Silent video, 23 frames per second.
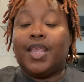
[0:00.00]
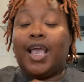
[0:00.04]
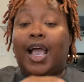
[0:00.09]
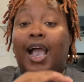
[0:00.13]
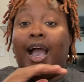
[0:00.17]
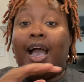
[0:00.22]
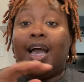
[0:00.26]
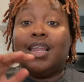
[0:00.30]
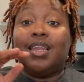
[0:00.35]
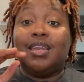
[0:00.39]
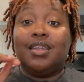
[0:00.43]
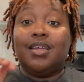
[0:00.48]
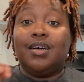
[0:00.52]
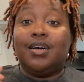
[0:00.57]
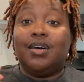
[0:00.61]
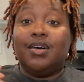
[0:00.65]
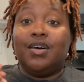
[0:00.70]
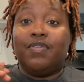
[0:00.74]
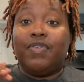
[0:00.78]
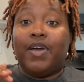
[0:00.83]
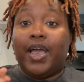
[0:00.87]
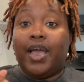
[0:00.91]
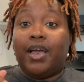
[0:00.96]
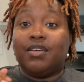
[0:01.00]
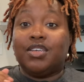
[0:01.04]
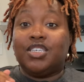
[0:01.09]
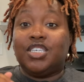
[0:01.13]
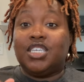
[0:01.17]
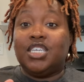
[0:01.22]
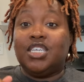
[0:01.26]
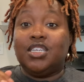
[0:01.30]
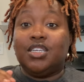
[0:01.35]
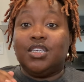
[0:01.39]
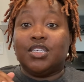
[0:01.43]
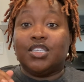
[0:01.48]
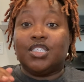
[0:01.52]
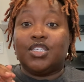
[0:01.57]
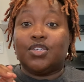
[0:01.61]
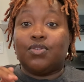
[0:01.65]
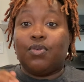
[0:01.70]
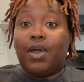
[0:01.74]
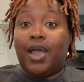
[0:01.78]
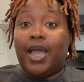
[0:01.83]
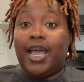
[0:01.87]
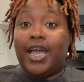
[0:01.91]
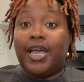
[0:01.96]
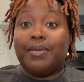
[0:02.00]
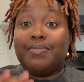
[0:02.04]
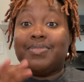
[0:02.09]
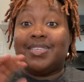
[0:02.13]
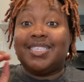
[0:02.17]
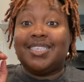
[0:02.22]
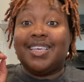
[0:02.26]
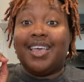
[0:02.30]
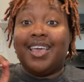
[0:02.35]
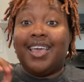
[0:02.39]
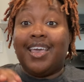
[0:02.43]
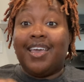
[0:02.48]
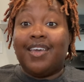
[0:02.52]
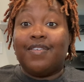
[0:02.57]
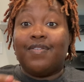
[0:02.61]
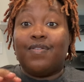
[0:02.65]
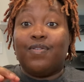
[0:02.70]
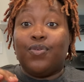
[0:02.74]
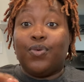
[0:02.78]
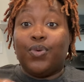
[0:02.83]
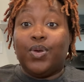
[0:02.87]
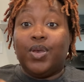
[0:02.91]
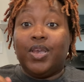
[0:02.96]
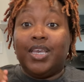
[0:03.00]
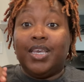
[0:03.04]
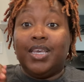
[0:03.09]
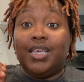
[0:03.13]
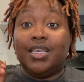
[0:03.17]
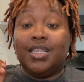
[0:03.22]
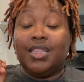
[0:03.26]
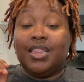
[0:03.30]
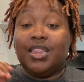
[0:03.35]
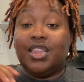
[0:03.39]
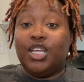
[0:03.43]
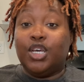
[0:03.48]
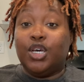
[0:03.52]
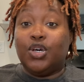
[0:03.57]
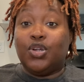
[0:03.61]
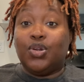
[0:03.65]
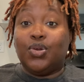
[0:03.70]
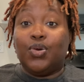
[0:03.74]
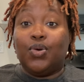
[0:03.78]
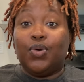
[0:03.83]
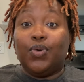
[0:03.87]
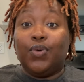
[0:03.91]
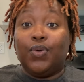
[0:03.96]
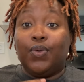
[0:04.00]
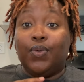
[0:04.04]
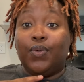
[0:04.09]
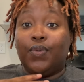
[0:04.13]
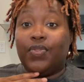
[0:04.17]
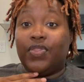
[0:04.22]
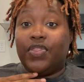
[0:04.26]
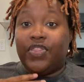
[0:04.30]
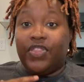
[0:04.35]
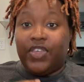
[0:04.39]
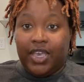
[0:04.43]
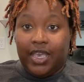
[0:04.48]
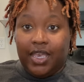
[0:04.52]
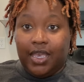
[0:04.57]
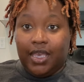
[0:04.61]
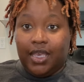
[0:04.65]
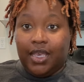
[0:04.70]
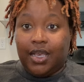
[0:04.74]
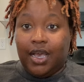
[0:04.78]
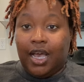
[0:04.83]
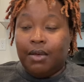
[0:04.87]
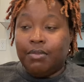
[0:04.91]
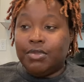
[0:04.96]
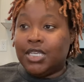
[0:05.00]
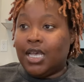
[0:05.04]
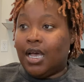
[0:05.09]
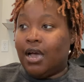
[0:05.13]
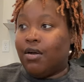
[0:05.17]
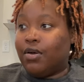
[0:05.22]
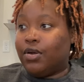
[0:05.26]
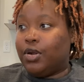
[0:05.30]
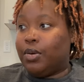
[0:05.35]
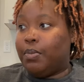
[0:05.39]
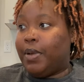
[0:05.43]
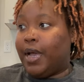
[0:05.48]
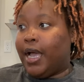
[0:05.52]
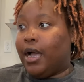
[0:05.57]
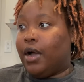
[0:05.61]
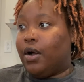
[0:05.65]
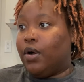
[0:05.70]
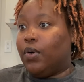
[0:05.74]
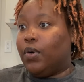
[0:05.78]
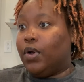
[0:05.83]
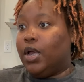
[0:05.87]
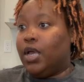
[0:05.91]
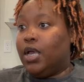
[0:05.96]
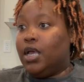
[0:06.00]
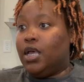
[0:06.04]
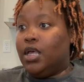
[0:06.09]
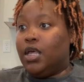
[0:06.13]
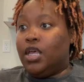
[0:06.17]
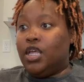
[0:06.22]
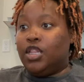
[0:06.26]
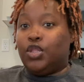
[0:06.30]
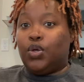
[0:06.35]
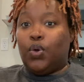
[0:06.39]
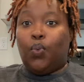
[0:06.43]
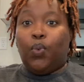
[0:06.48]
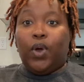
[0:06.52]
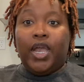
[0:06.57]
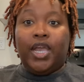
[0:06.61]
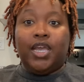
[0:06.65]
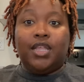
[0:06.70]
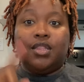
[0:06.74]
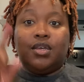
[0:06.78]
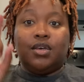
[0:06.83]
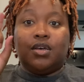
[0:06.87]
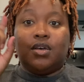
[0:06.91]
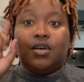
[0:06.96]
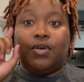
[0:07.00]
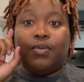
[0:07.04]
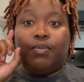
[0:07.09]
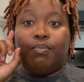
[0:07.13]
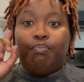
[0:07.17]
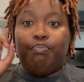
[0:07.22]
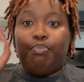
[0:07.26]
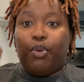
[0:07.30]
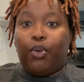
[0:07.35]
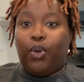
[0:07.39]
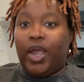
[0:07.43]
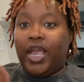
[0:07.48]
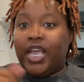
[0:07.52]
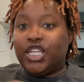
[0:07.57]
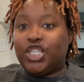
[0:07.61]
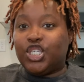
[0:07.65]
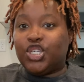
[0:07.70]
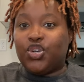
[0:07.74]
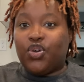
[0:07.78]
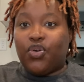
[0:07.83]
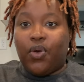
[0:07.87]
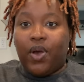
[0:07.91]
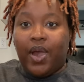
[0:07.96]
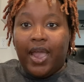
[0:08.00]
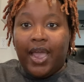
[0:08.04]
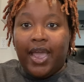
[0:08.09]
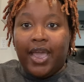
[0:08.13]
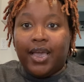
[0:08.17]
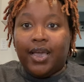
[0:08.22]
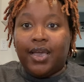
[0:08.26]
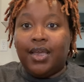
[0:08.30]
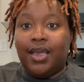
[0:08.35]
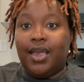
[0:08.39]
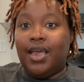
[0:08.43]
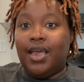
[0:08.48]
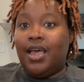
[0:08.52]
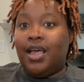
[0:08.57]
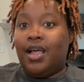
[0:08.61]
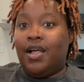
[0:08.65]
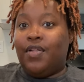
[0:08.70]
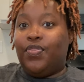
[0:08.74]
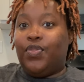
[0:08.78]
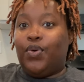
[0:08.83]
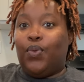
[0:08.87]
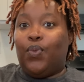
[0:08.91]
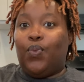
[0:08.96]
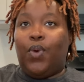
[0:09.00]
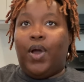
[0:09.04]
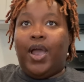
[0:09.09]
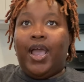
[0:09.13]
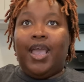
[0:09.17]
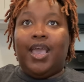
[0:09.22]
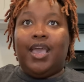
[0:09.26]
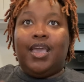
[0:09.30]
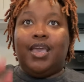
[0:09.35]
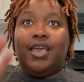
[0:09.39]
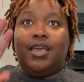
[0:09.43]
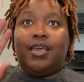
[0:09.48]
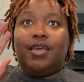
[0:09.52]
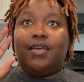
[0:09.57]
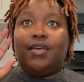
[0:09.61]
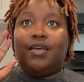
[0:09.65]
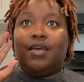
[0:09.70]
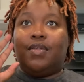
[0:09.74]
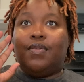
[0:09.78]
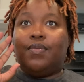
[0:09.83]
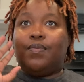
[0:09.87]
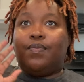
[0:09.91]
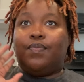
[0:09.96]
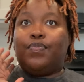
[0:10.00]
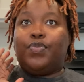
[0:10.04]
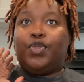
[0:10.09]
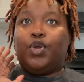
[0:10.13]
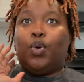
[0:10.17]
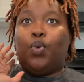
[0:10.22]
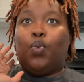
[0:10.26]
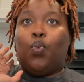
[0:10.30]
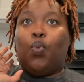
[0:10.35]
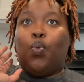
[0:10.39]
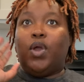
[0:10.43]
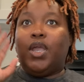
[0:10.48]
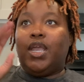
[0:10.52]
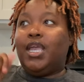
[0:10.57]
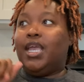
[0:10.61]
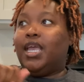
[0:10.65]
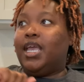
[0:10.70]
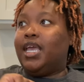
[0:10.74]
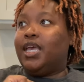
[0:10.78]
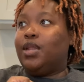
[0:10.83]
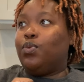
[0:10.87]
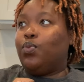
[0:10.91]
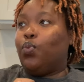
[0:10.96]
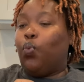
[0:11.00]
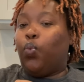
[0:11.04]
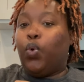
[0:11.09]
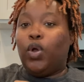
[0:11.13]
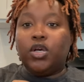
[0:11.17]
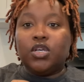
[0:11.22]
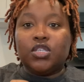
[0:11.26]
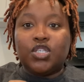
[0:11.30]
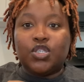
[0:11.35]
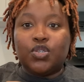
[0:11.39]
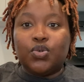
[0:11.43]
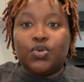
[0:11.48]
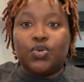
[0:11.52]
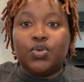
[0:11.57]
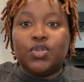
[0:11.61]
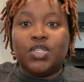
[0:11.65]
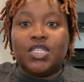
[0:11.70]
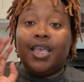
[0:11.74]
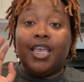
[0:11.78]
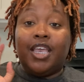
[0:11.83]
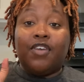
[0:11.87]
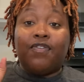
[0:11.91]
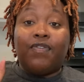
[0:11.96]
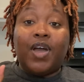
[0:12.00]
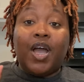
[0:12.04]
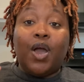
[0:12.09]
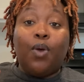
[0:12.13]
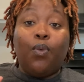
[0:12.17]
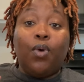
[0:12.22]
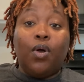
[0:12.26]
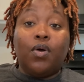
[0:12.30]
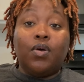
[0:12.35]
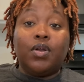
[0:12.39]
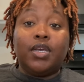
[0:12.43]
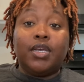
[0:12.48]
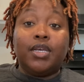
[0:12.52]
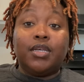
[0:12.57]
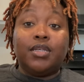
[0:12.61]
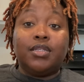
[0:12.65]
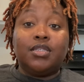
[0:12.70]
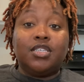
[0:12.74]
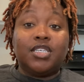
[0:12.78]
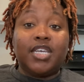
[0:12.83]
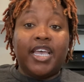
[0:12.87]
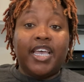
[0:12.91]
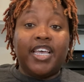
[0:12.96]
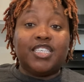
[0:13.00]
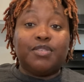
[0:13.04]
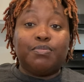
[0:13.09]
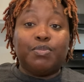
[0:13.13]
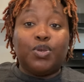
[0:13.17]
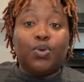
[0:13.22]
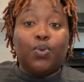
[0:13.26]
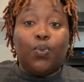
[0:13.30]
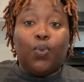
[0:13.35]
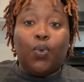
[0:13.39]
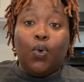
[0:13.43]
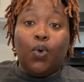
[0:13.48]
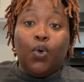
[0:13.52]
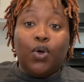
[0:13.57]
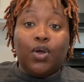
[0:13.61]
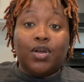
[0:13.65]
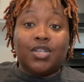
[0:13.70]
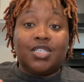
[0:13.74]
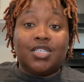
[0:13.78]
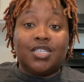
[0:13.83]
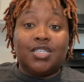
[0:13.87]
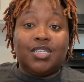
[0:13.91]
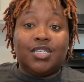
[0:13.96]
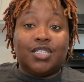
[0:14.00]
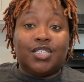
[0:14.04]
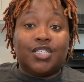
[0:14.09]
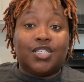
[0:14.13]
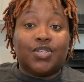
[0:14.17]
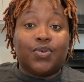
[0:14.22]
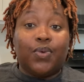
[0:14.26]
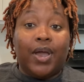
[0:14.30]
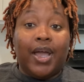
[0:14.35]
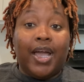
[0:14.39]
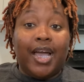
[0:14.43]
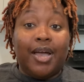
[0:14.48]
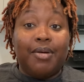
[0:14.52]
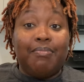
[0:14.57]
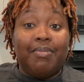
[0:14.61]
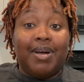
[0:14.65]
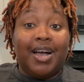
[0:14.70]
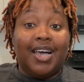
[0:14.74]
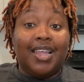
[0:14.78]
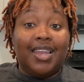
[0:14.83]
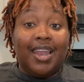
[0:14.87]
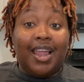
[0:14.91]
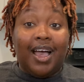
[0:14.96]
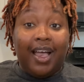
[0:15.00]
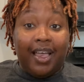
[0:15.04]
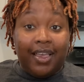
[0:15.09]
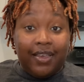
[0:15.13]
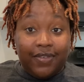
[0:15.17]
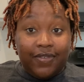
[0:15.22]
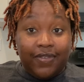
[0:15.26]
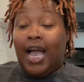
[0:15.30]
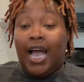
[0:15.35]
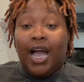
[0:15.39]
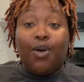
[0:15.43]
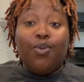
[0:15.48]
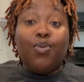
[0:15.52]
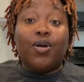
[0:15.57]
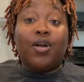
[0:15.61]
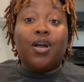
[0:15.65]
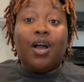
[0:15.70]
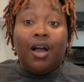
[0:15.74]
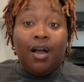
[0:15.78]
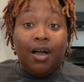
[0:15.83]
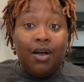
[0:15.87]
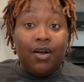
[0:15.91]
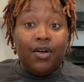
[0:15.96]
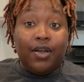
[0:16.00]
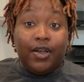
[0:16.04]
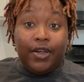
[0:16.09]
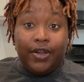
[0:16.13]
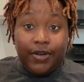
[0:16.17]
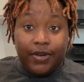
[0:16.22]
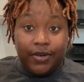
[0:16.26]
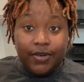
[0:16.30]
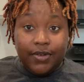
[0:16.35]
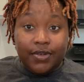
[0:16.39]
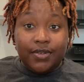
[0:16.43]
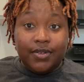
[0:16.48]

I love how she describes every little thing. I'm talking about the way the branch crack, the way the wind whistles. If I wanted Jesmyn Ward to describe my life, I would call her.